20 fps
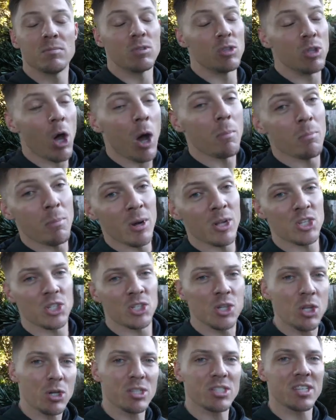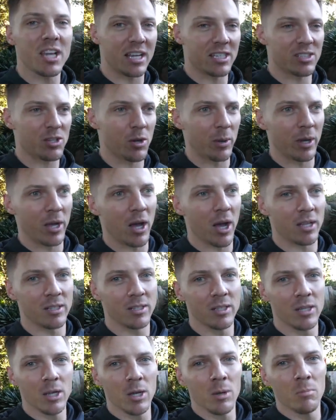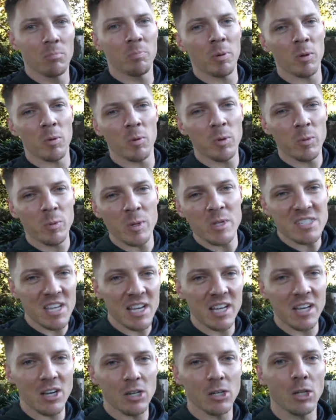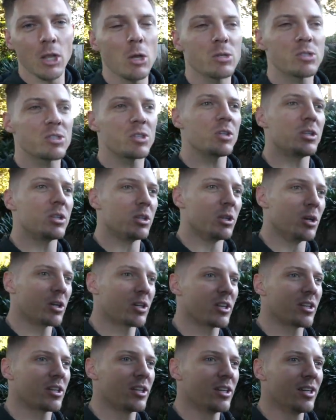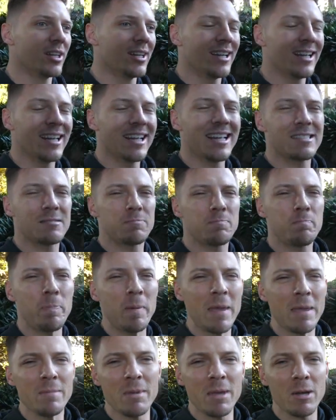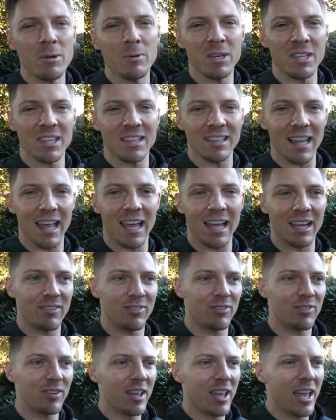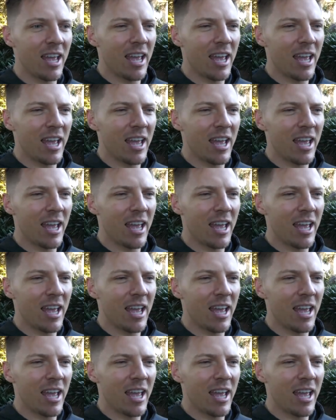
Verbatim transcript: not much looks like's going on, but when we take a closer look, it's beaming with life.